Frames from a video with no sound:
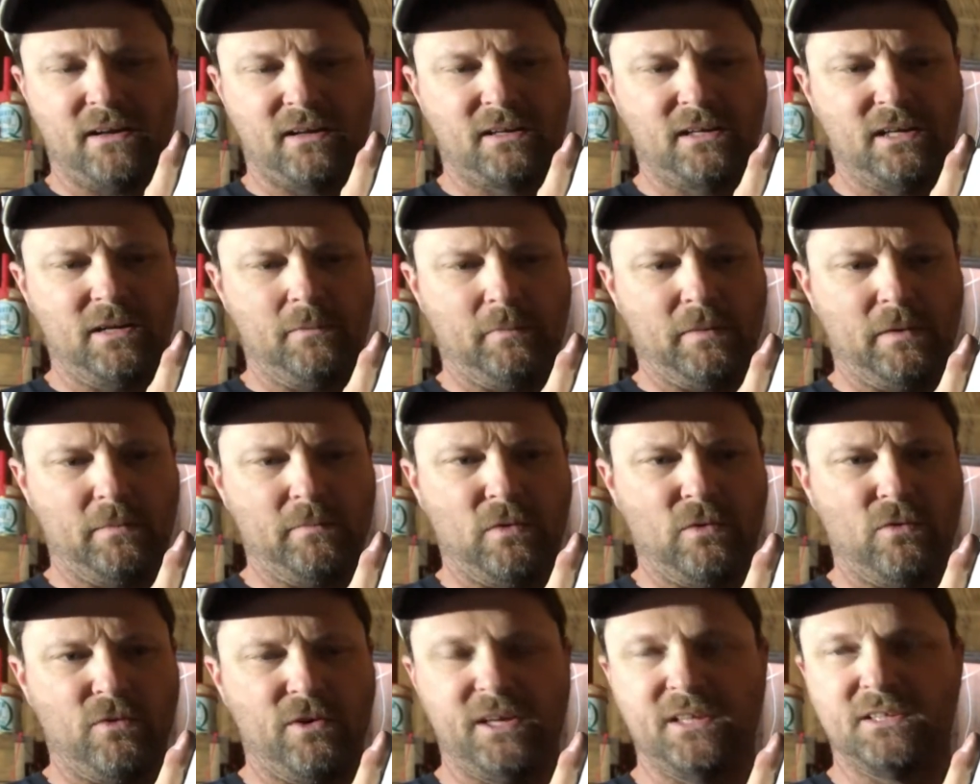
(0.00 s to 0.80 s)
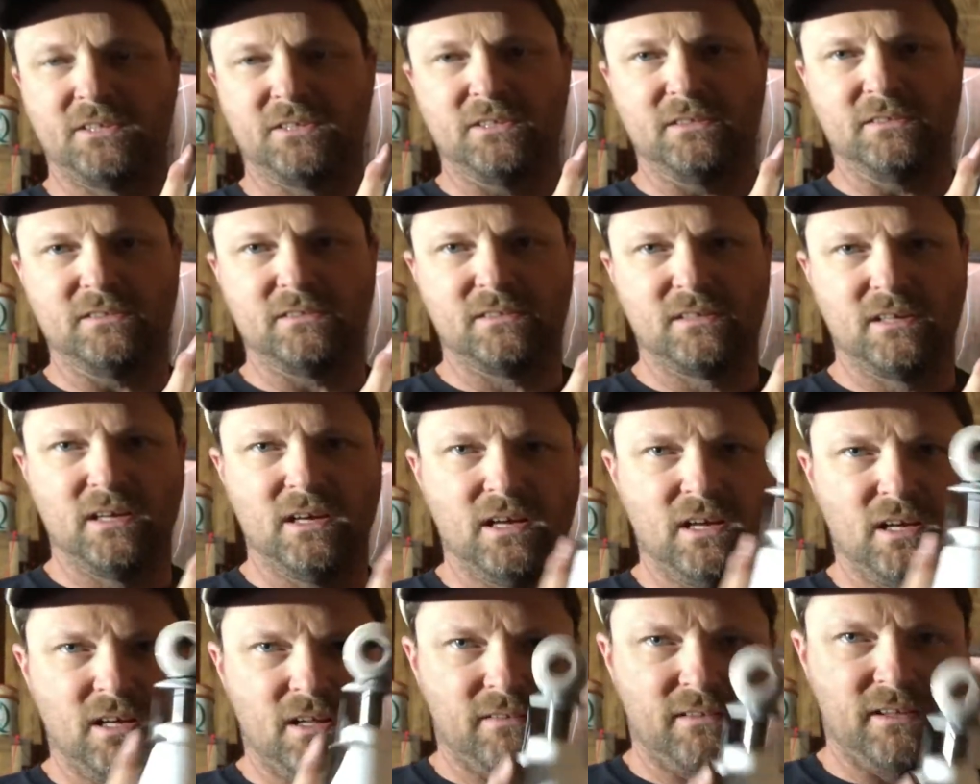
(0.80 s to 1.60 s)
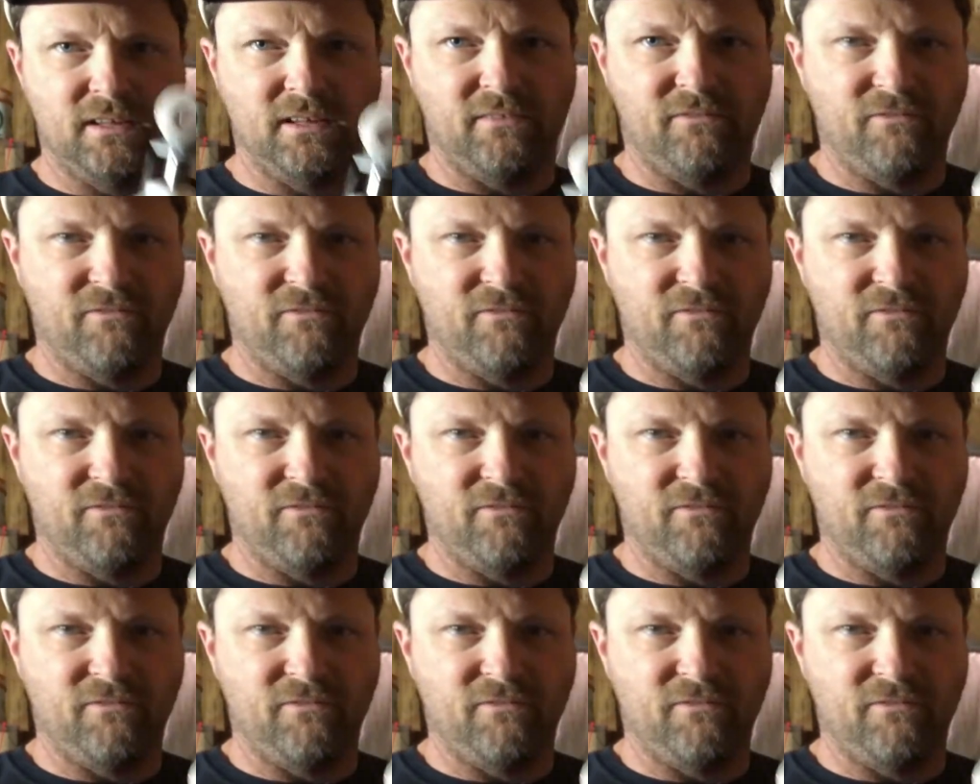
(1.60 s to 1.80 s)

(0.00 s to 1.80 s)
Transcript: a couple of more inches than the